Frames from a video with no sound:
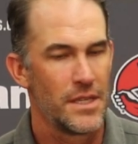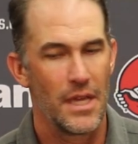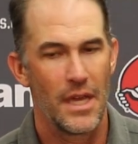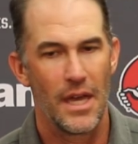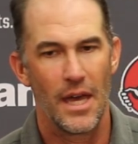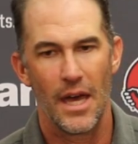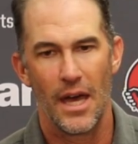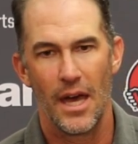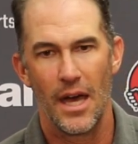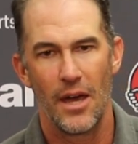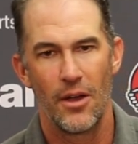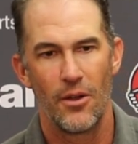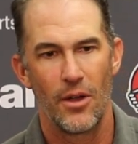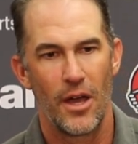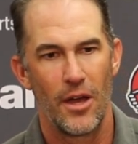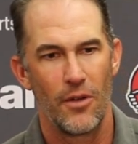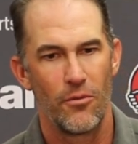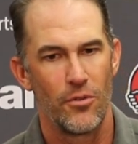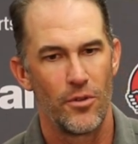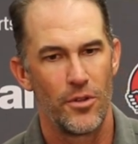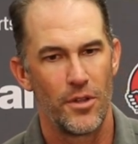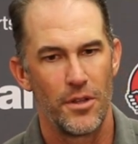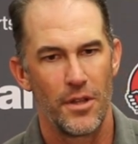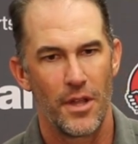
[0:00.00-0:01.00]
Yeah, I
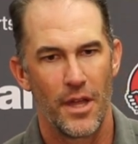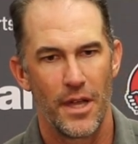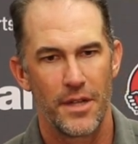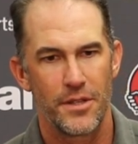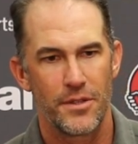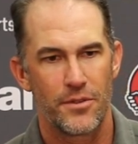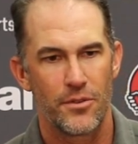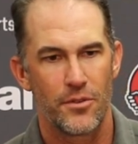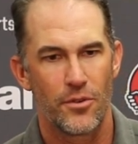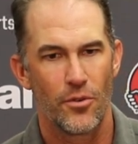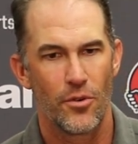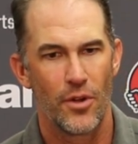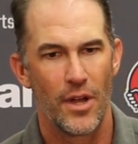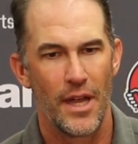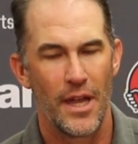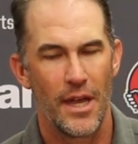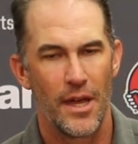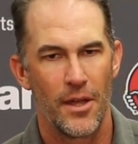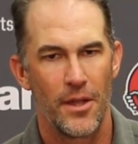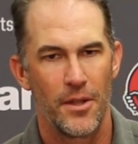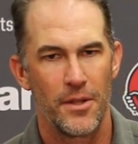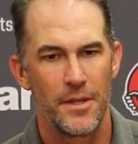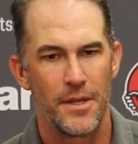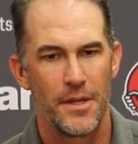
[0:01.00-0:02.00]
really like the
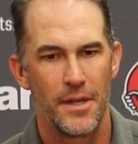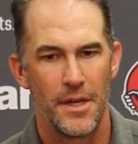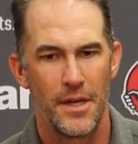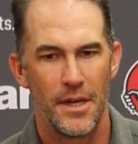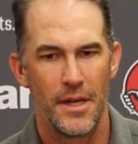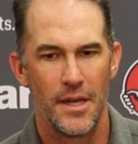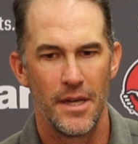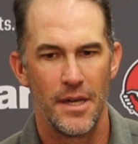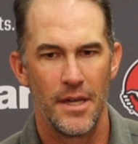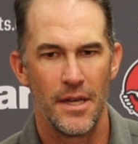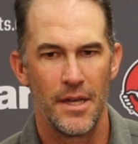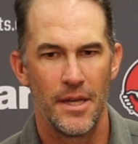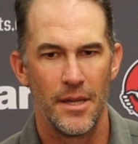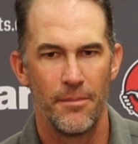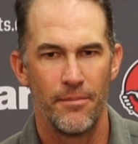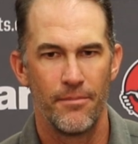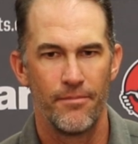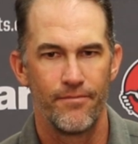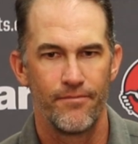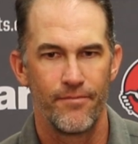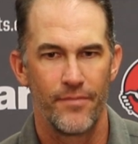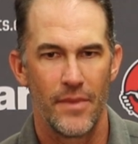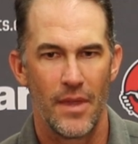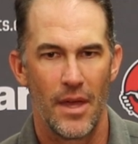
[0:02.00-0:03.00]
crowd.
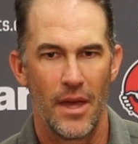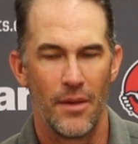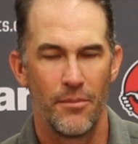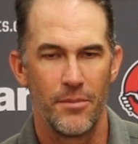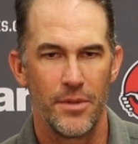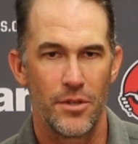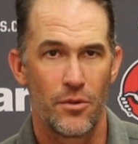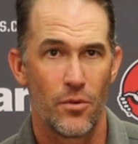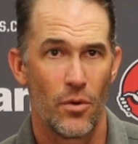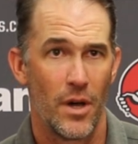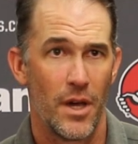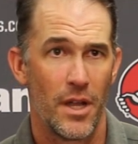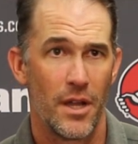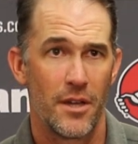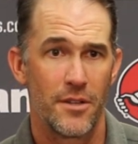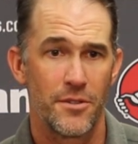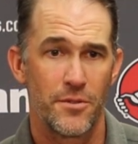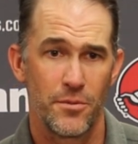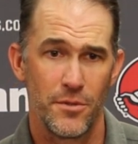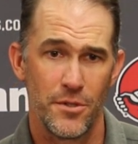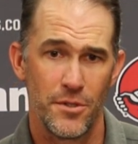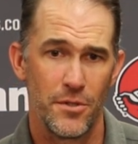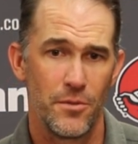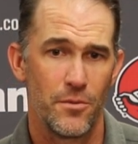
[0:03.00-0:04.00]
I'll be quite
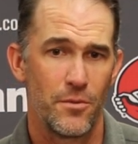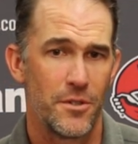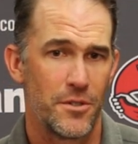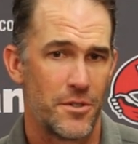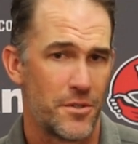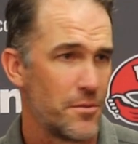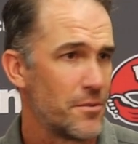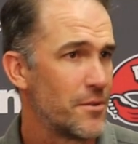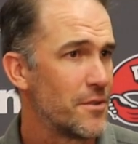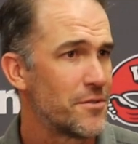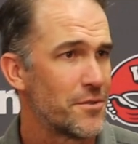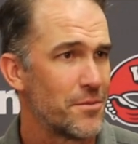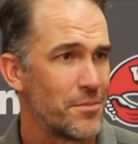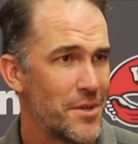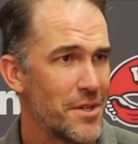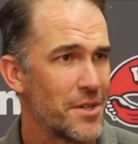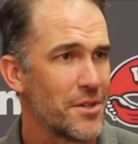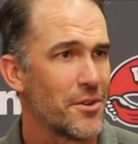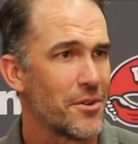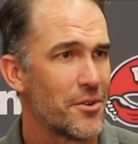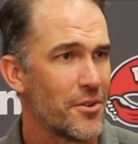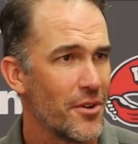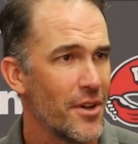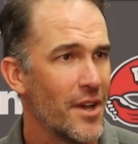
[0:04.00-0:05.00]
honest with you, wish it was a
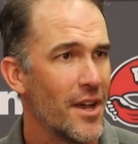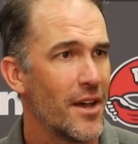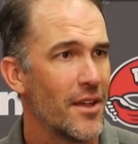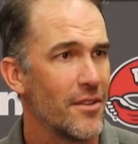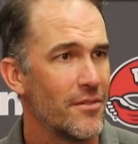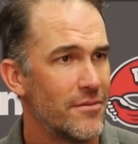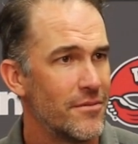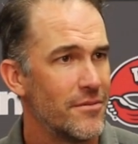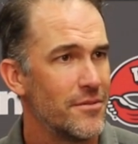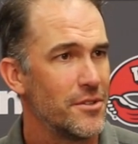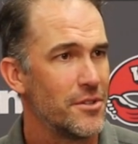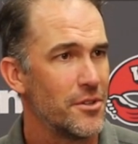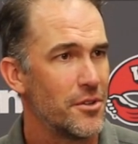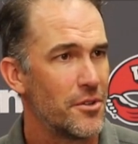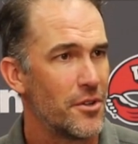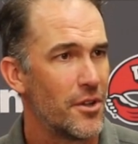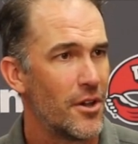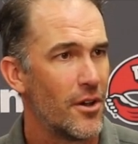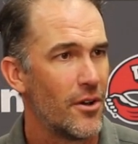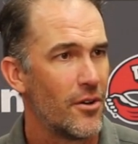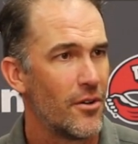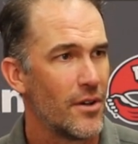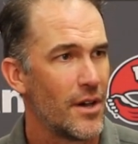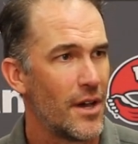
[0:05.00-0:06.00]
bigger crowd. You
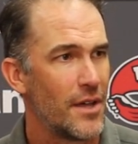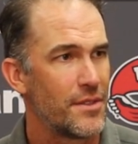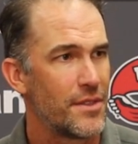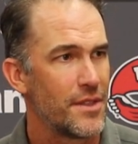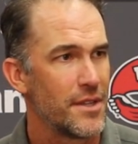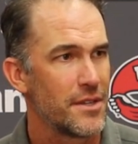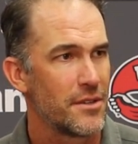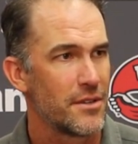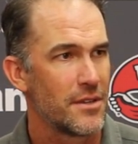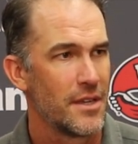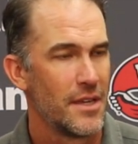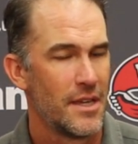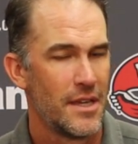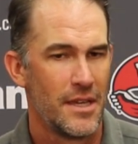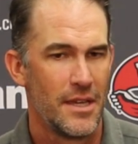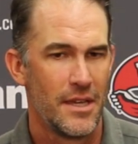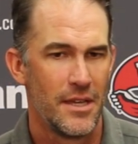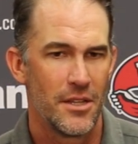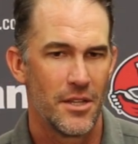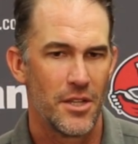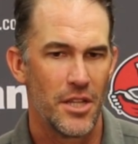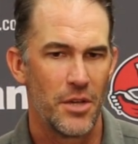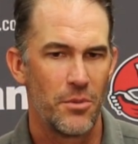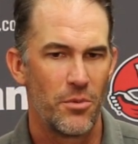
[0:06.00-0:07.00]
know, I think
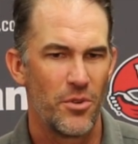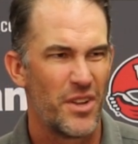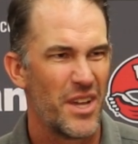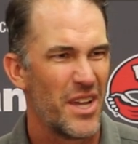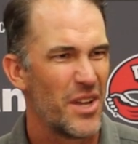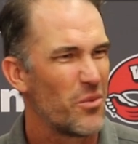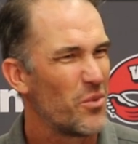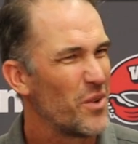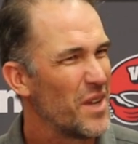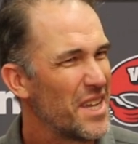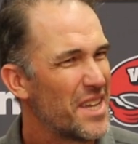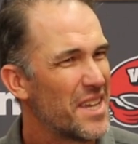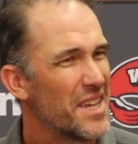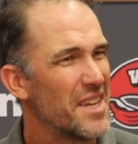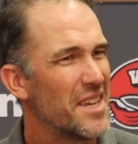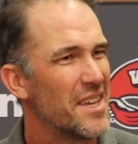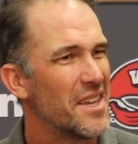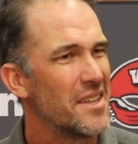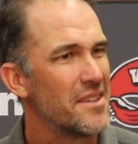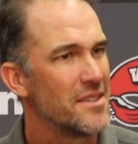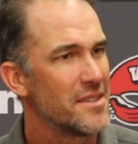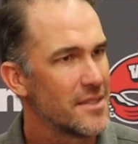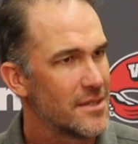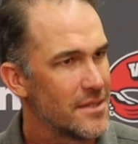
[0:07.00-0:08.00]
Labor Day
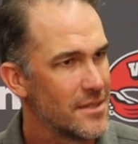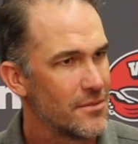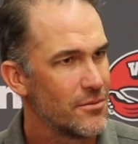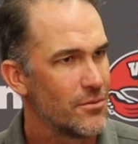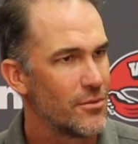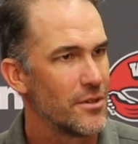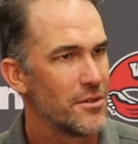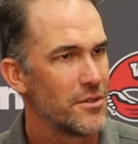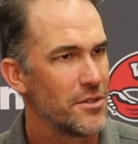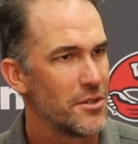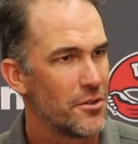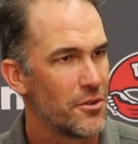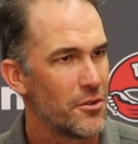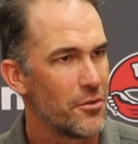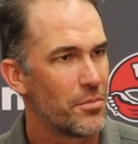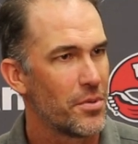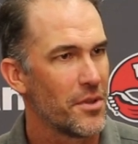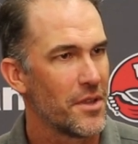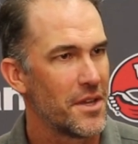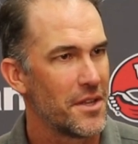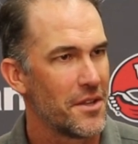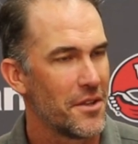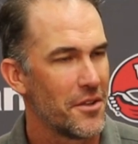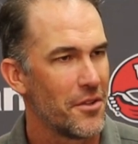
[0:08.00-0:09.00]
weekend, you know,
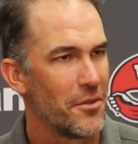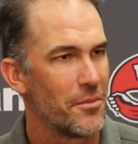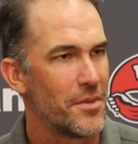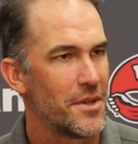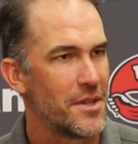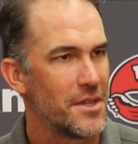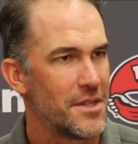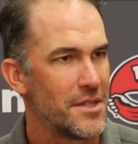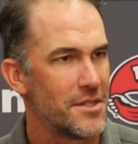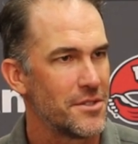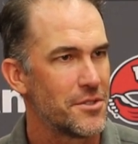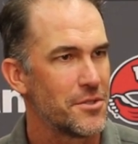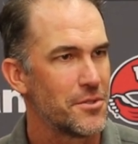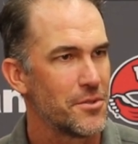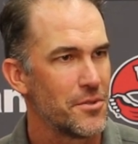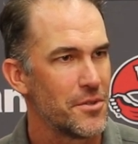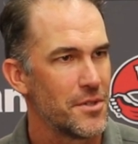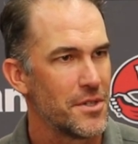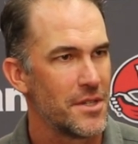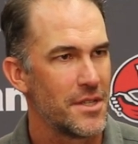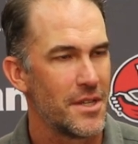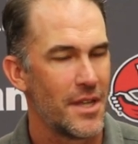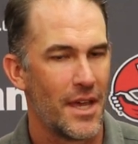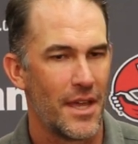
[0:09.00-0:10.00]
played a little bit
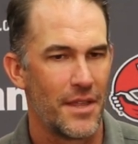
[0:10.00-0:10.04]
into it.